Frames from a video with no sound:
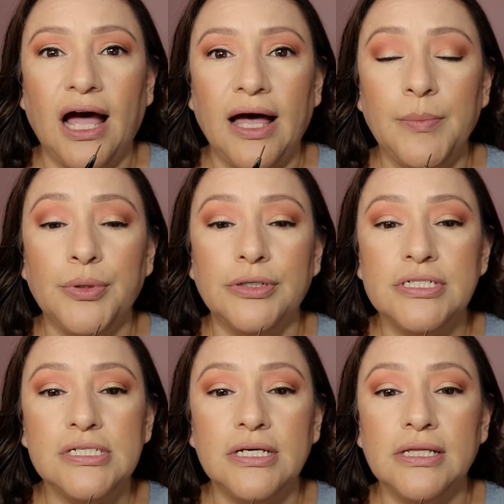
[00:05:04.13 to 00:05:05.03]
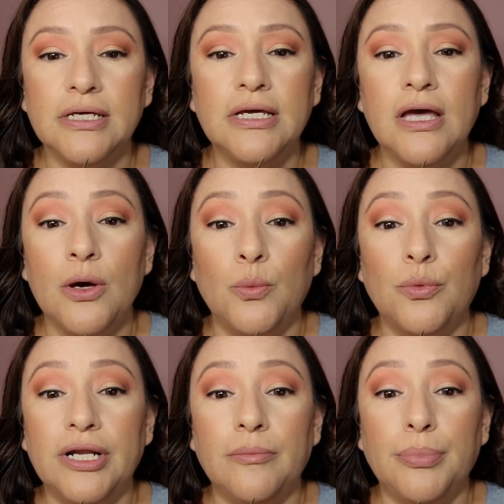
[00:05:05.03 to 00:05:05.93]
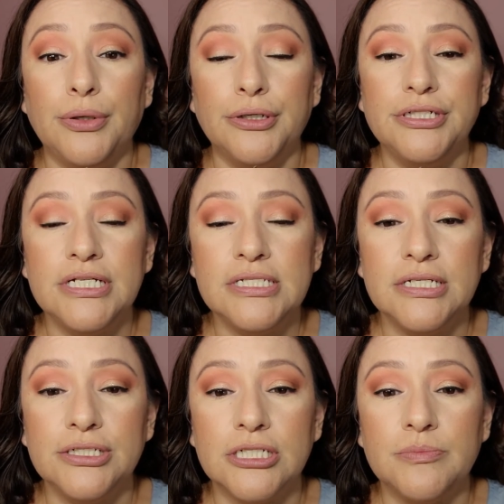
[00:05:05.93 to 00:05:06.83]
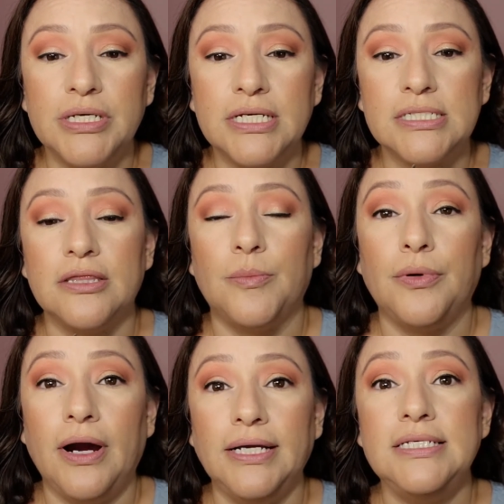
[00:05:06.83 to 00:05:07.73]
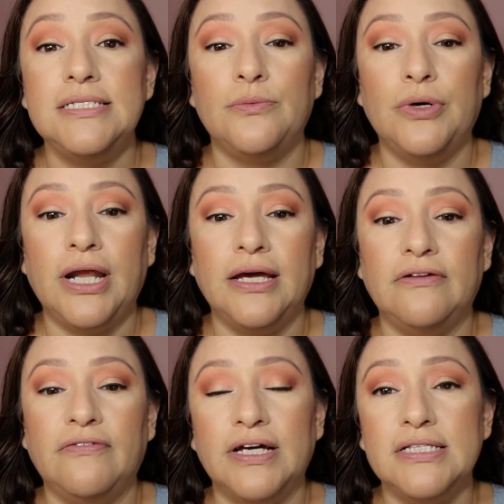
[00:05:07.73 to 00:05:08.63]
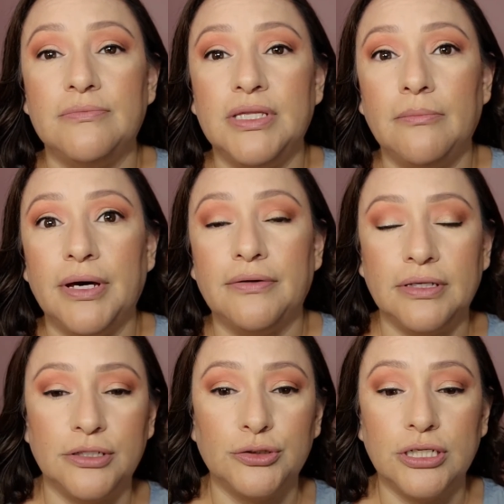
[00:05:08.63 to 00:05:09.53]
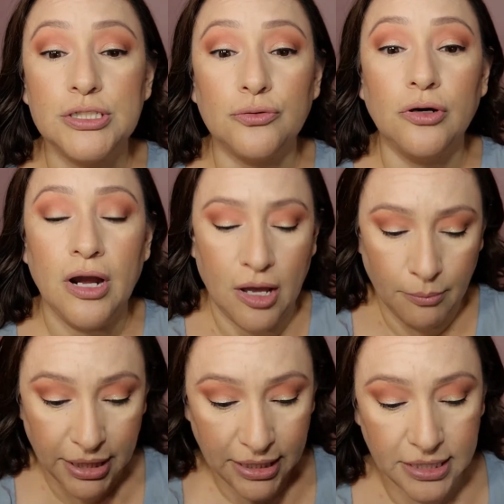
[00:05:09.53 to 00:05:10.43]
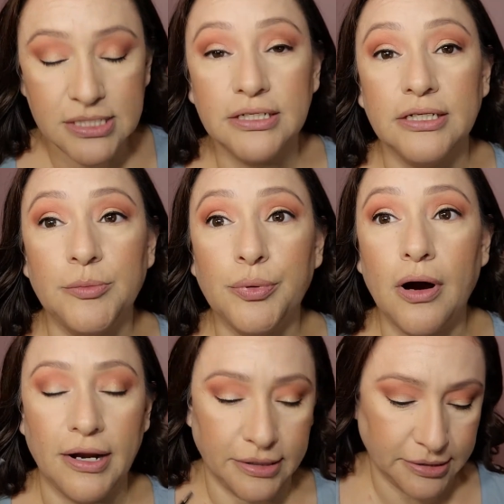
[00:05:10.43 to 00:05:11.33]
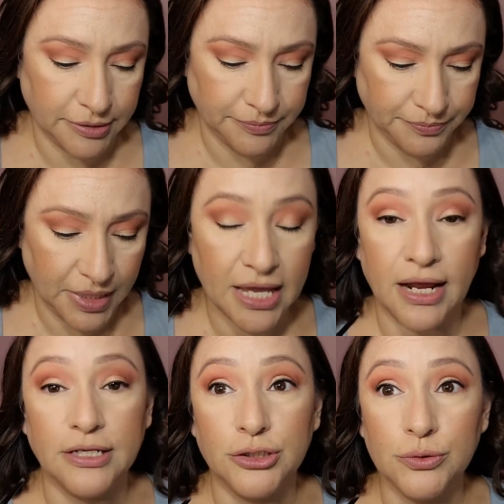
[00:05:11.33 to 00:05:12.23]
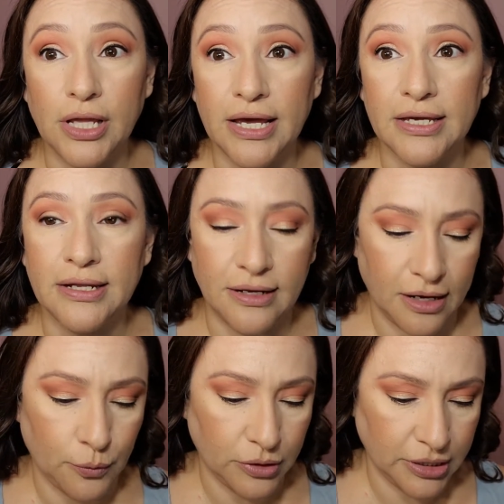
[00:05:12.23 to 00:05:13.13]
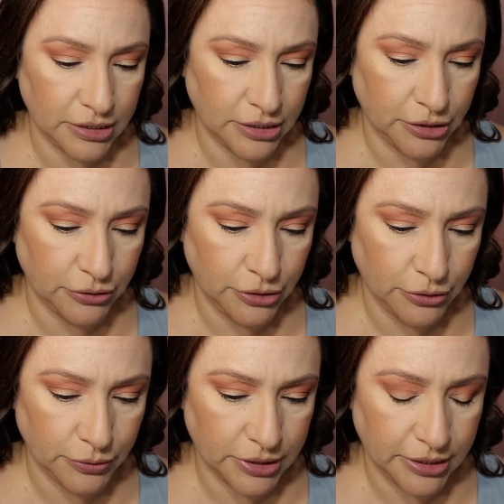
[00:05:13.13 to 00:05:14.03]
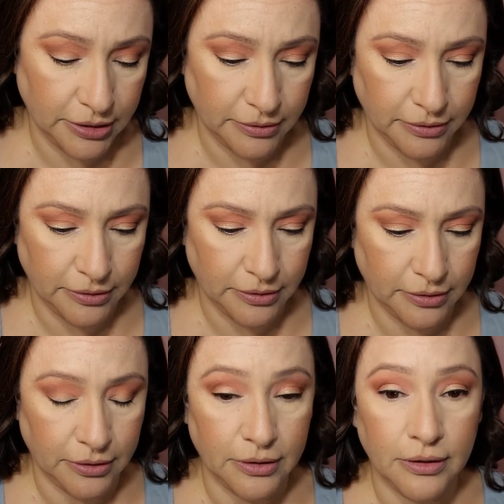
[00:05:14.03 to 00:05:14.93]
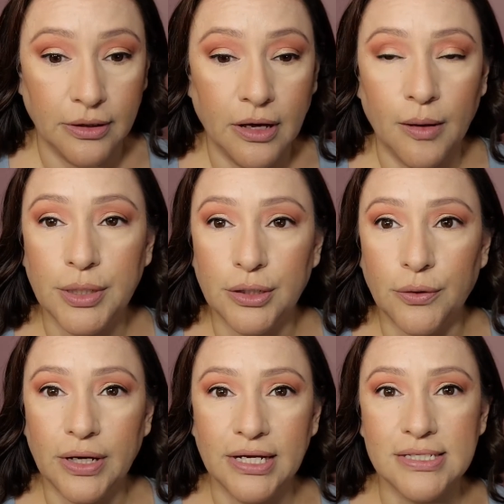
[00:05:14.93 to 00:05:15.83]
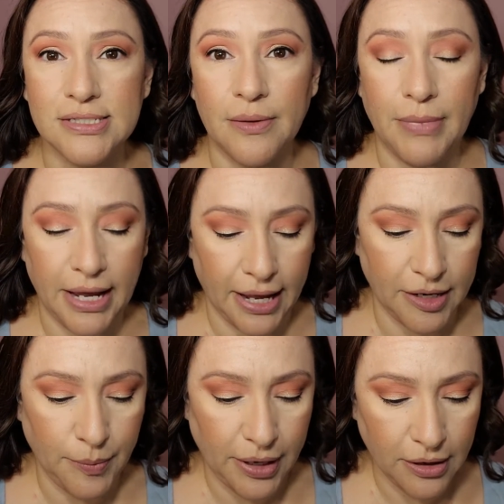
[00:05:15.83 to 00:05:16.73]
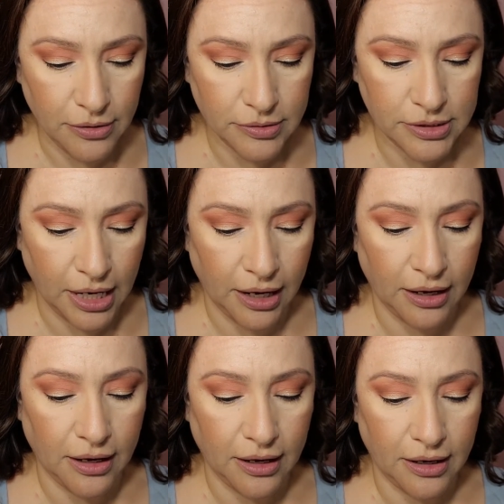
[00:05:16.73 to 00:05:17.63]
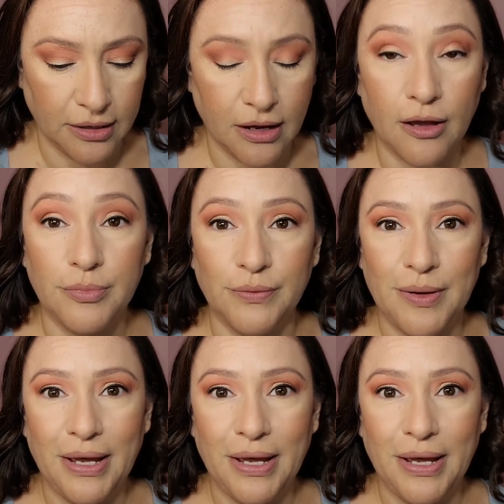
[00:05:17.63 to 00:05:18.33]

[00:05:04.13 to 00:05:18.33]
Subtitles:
I personally wouldn't purchase it just because of the price when I could find something better at the drugstore, but it is a good product and I do like it and I will continue to use it. I'm going to go ahead and set my eyebrows and I'll be right